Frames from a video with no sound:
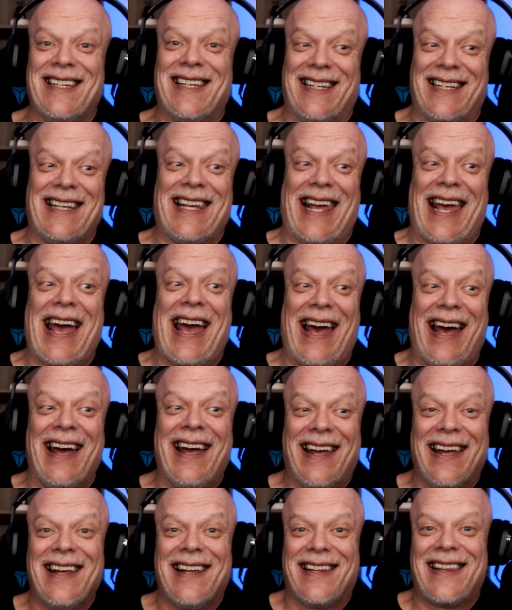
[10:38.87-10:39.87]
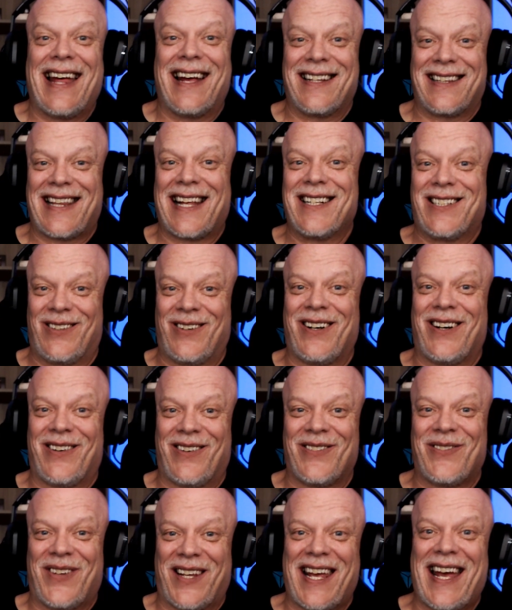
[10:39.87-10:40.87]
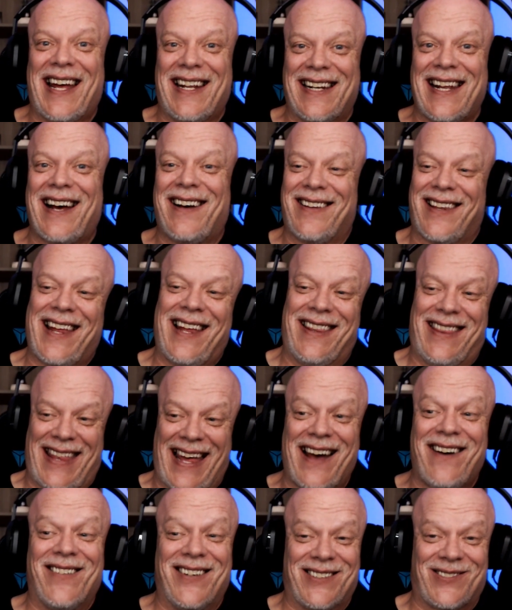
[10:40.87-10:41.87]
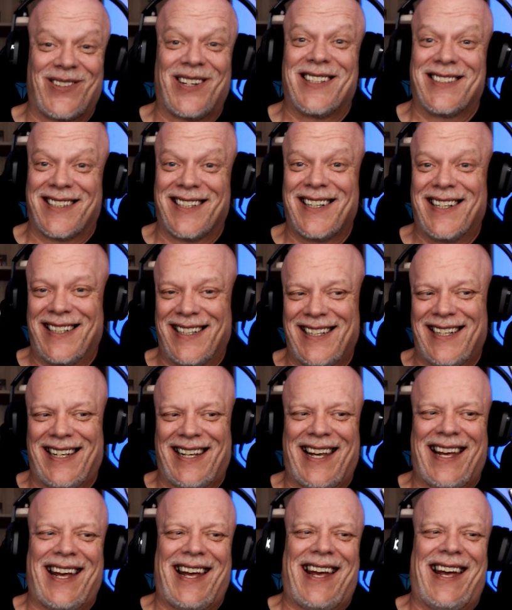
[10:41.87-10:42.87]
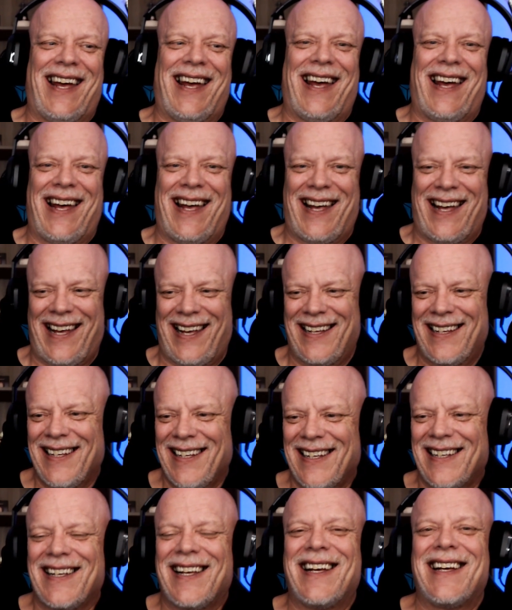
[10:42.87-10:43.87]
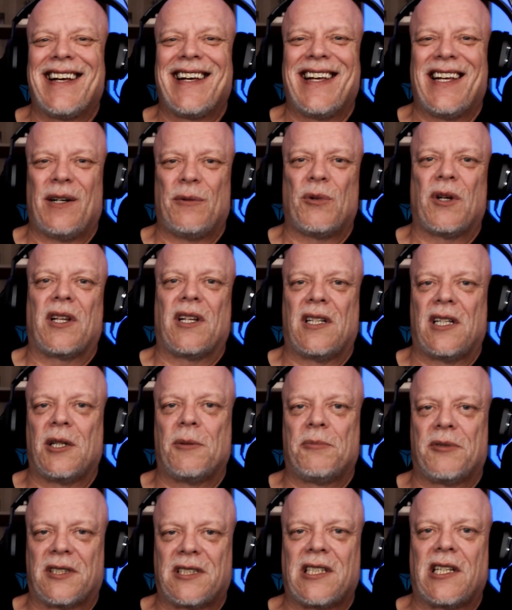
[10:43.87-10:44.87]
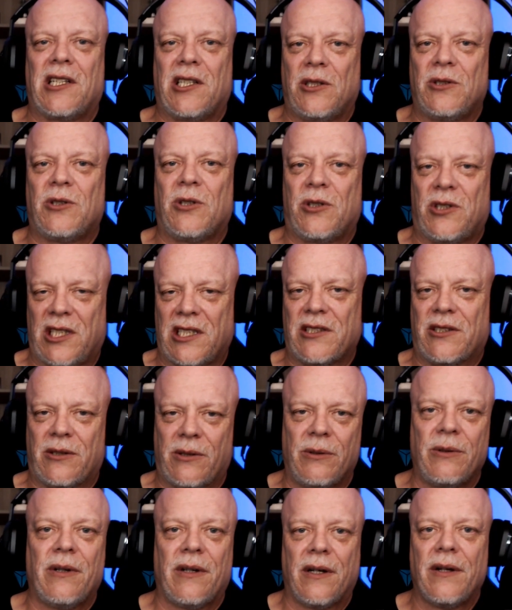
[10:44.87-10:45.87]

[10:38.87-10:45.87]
Yeah, that's where it would be at now. That was well done. Hit him with a little Brazilian jiu-jitsu.